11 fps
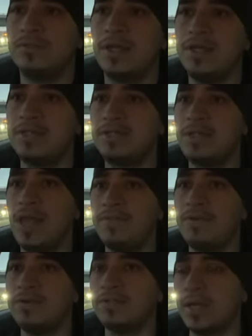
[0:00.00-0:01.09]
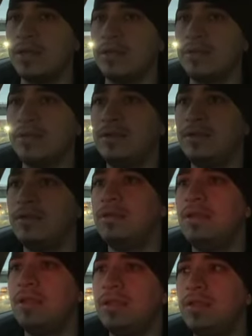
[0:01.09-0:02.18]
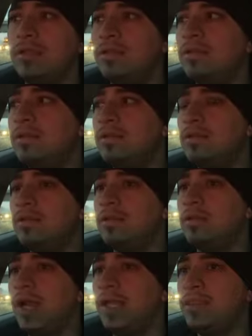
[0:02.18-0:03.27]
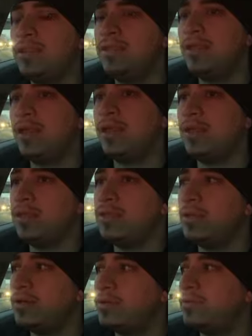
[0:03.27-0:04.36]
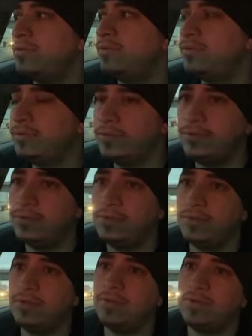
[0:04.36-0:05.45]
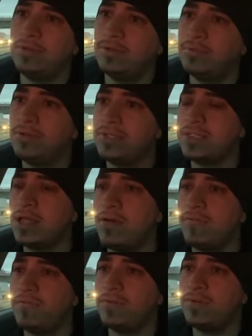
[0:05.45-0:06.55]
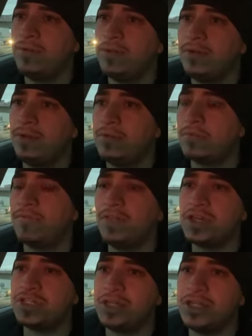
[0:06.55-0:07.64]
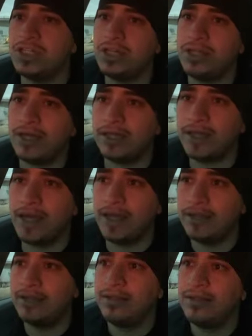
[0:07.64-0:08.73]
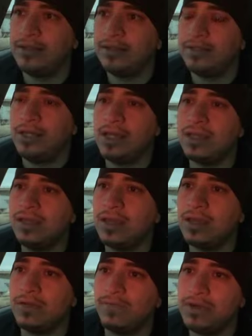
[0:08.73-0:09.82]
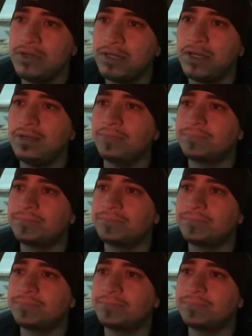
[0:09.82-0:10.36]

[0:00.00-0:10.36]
as life goes on. And I think that, you know, with self reflection and shit like that, it can get confusing.